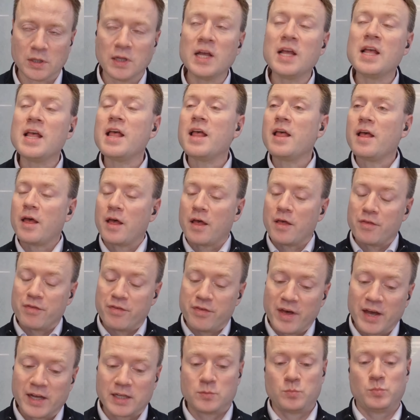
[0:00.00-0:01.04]
well.
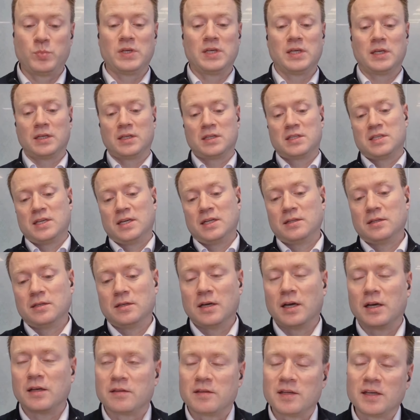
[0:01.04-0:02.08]
That being said,
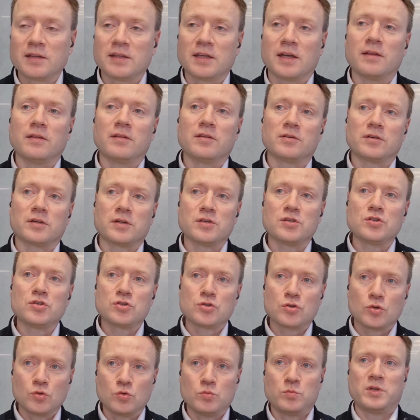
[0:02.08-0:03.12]
I think that there are
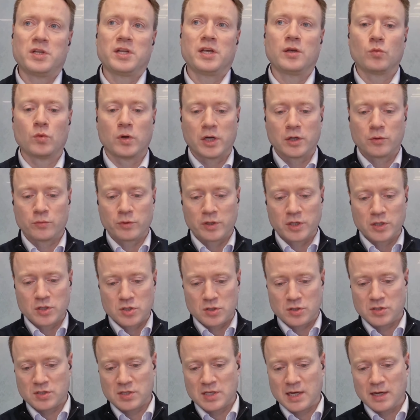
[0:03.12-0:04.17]
so many wine
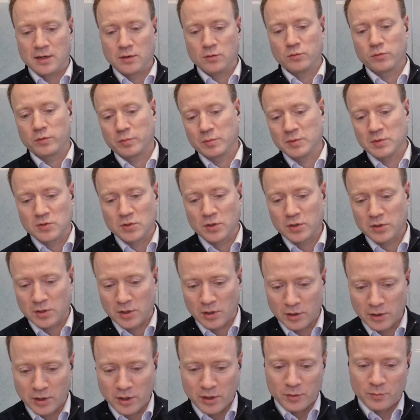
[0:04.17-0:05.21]
regions now. We've been
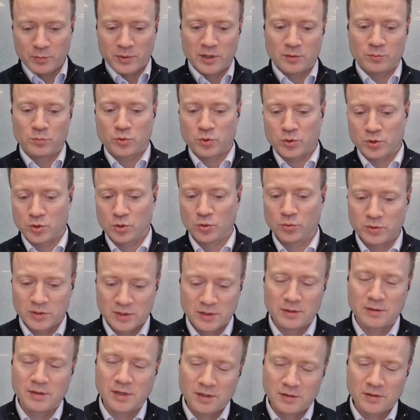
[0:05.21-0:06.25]
talking a lot about Bordeaux,
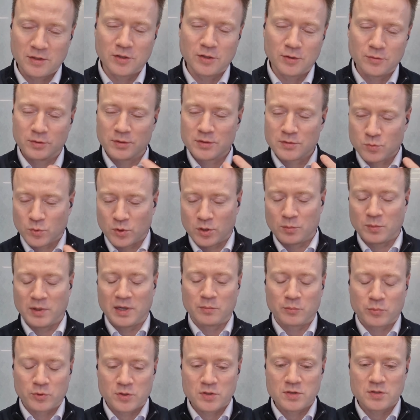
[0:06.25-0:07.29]
and you know, it's one of my
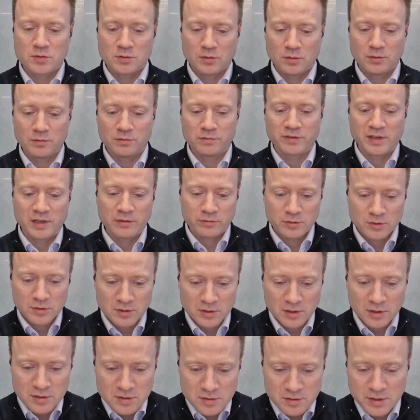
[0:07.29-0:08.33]
personal
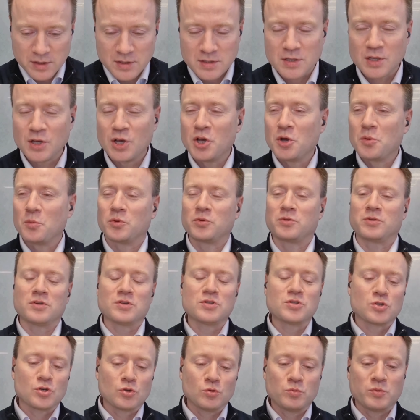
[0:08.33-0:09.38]
favorite districts. But there are
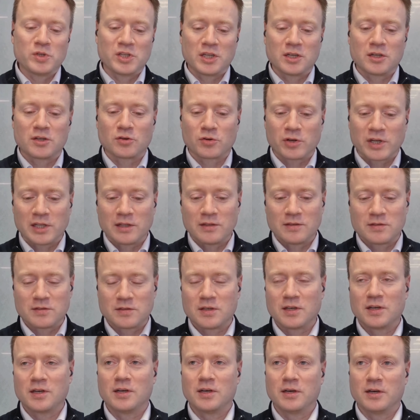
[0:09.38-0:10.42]
so many
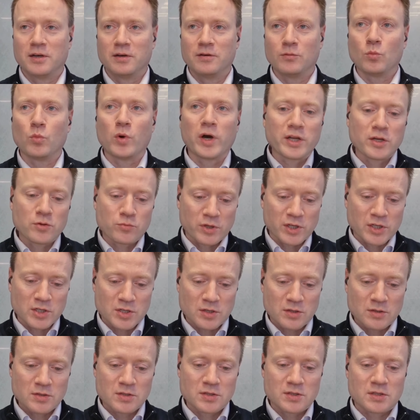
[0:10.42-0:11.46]
great wine
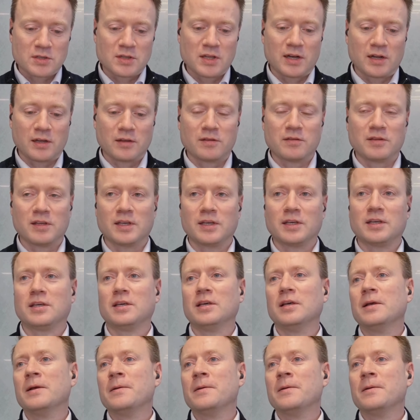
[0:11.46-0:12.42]
regions that I think